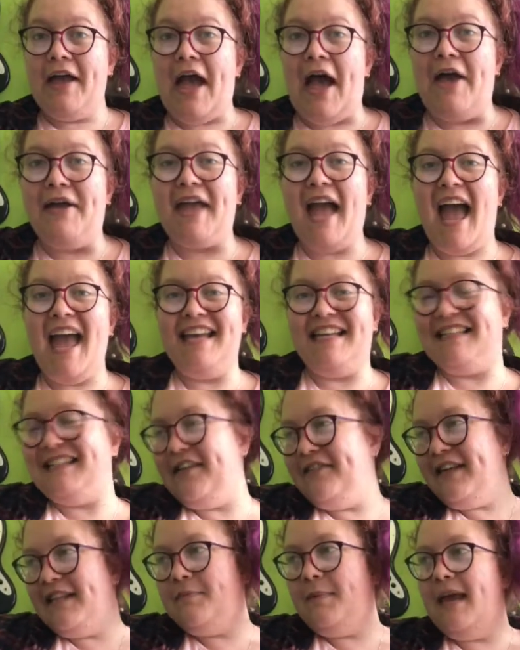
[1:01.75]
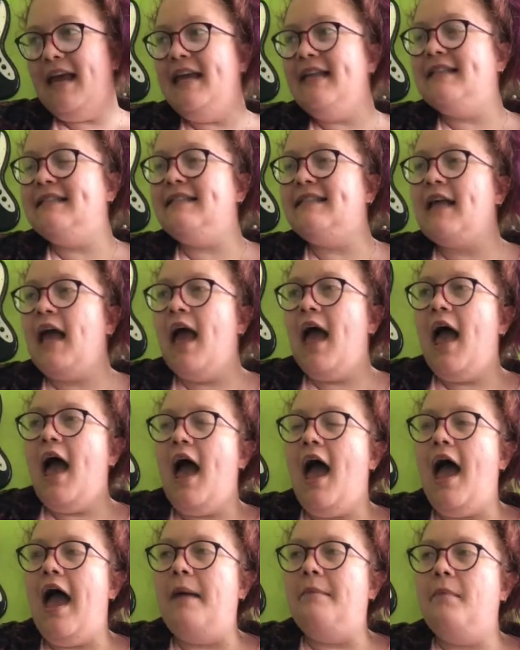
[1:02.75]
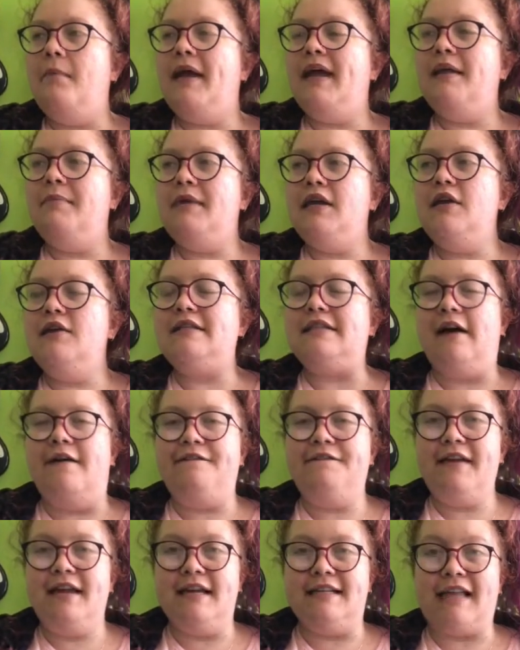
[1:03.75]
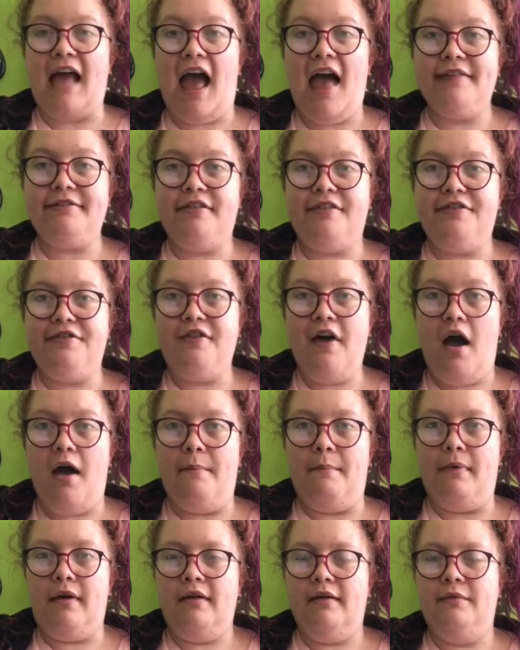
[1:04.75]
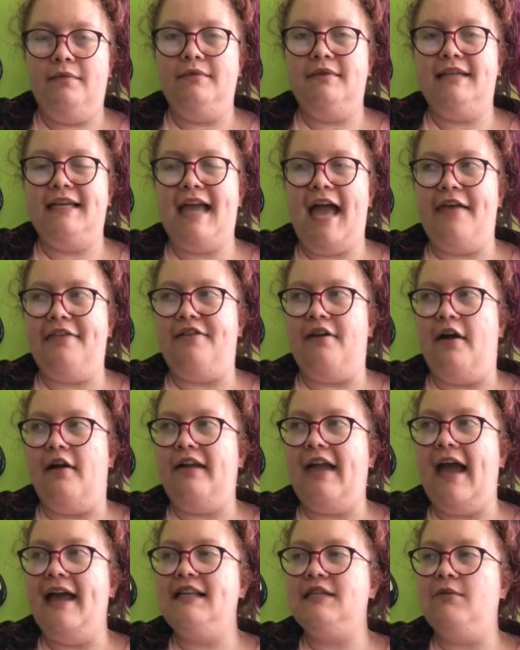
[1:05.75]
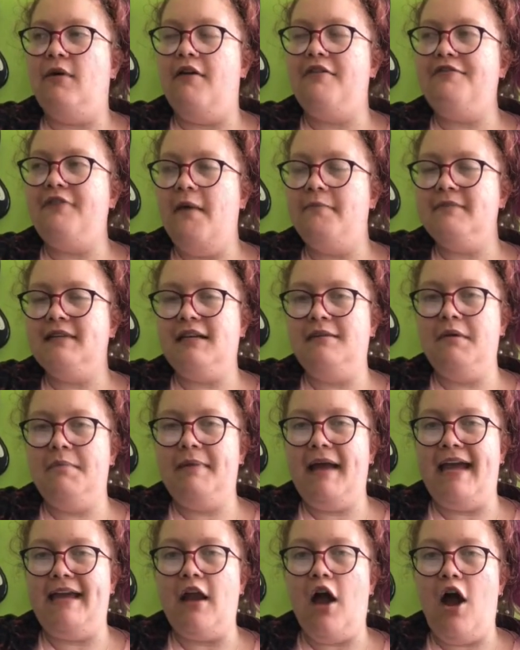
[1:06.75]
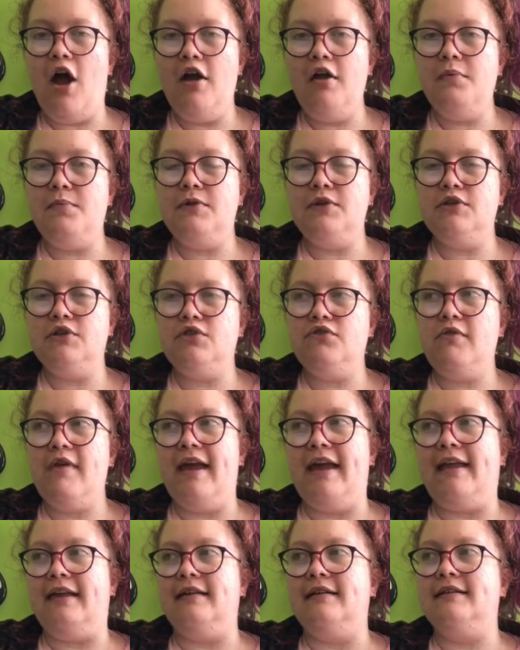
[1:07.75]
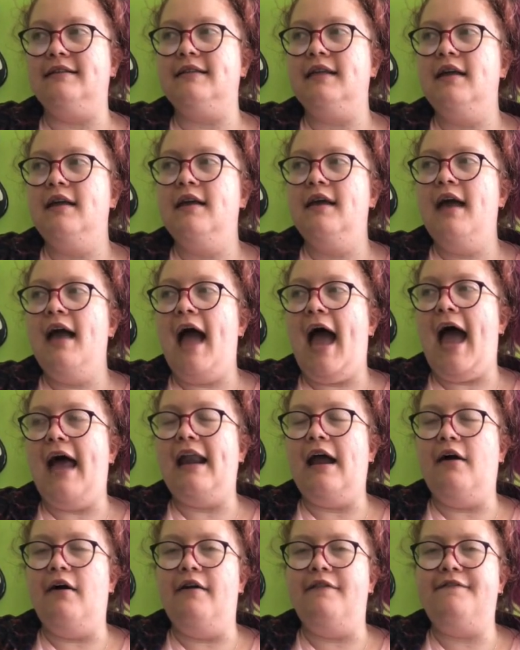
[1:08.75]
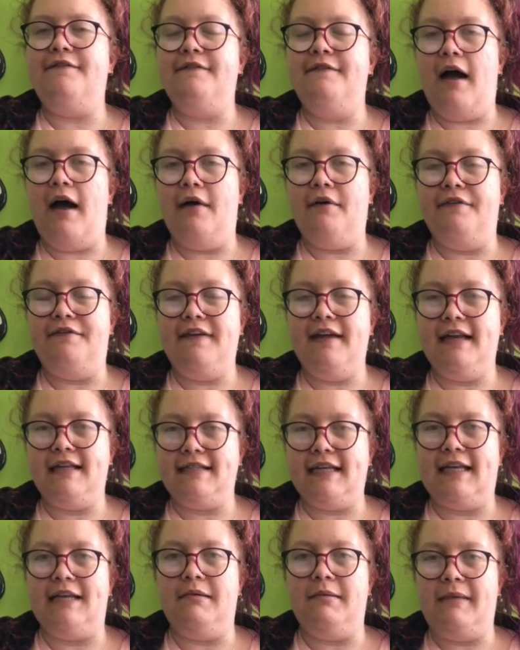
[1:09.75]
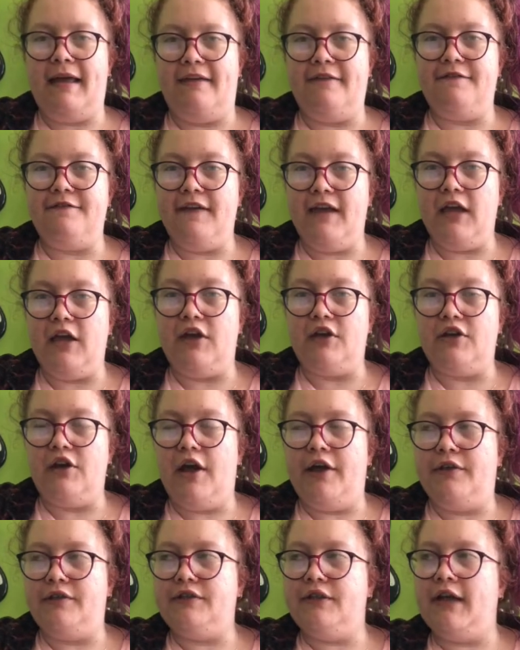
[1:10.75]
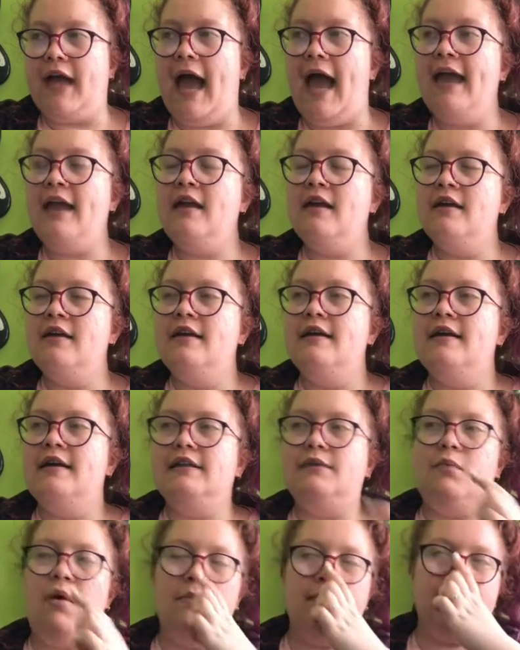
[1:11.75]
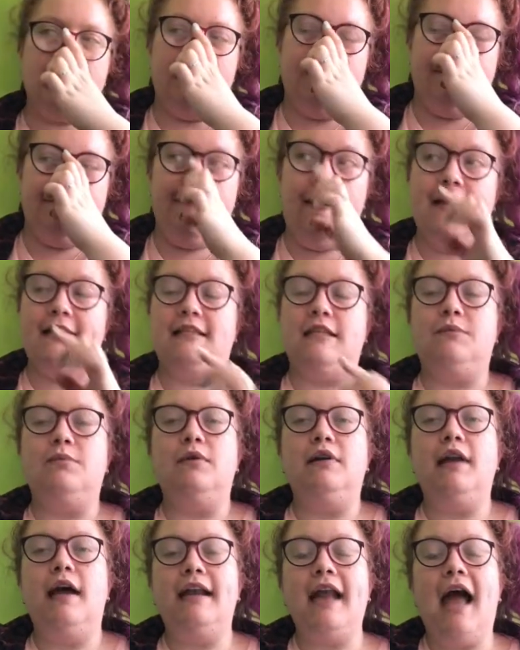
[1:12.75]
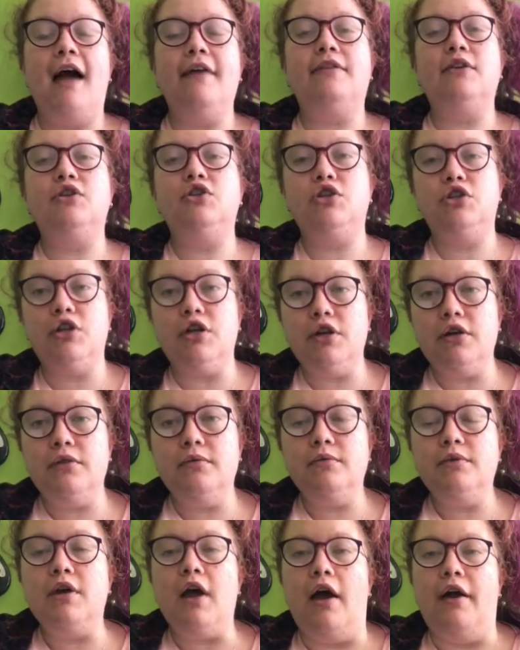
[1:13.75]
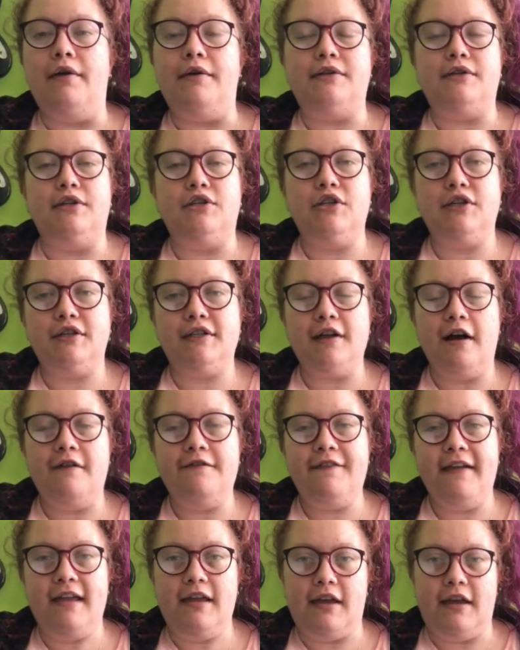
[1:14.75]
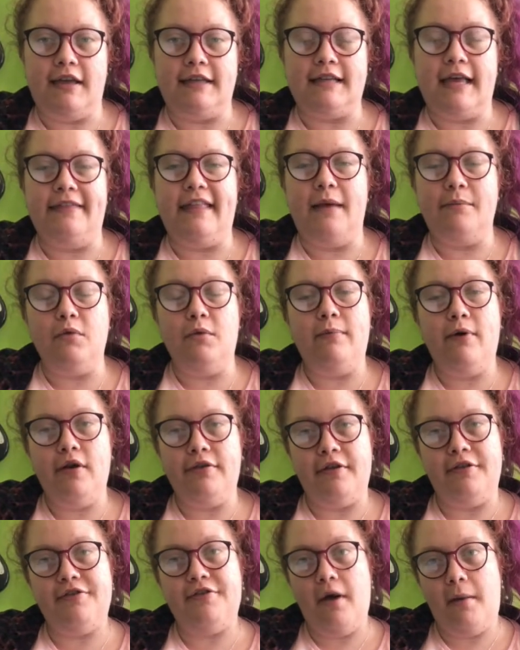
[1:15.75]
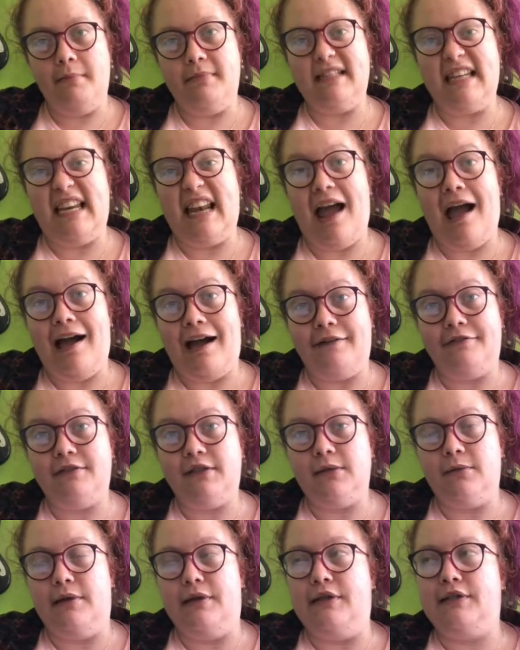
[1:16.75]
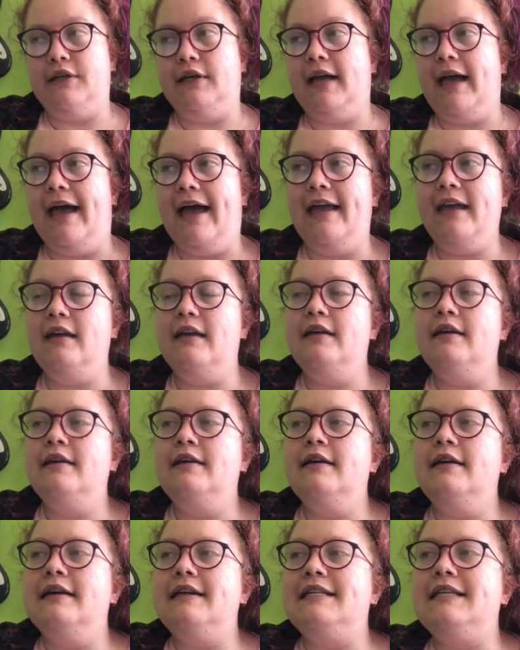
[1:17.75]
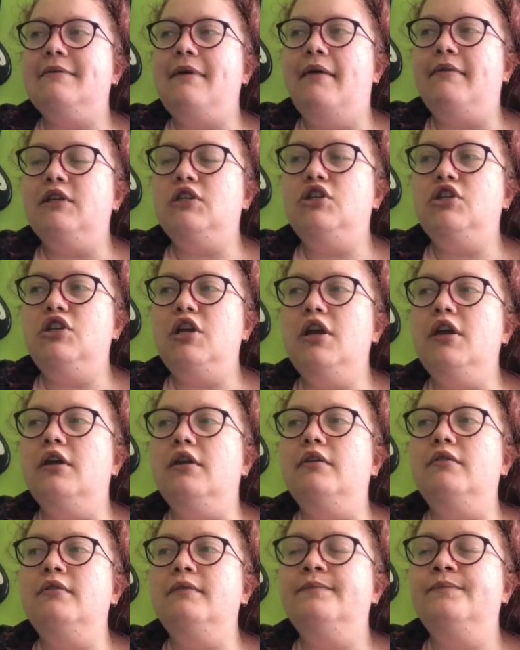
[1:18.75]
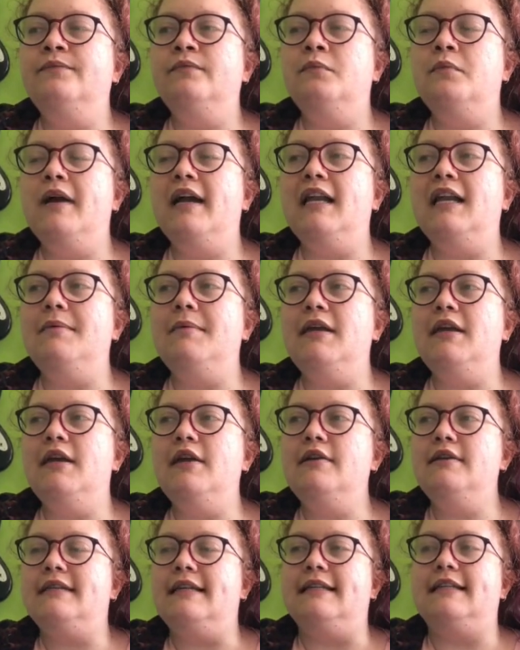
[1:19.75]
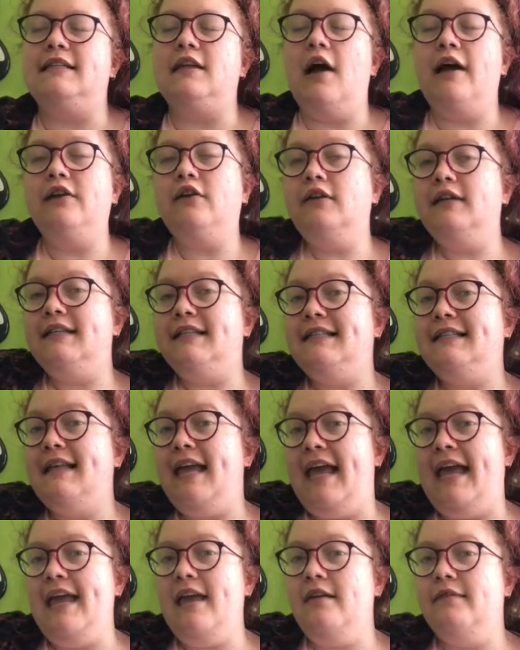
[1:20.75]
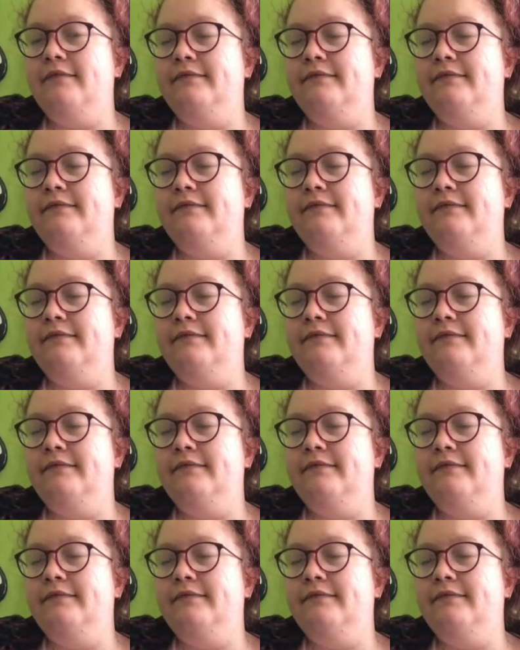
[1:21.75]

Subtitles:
Okay, so this piece, we're going to be using our fingers and thumb together, okay? So our thumb's going to be playing open strings and our fingers are going to be playing fingered notes, okay? So what we'll do first is we'll learn how the tune goes, so just our fingers, and then we'll put the thumbs in afterwards, okay? So our tune, we're going to be using, starting on a C,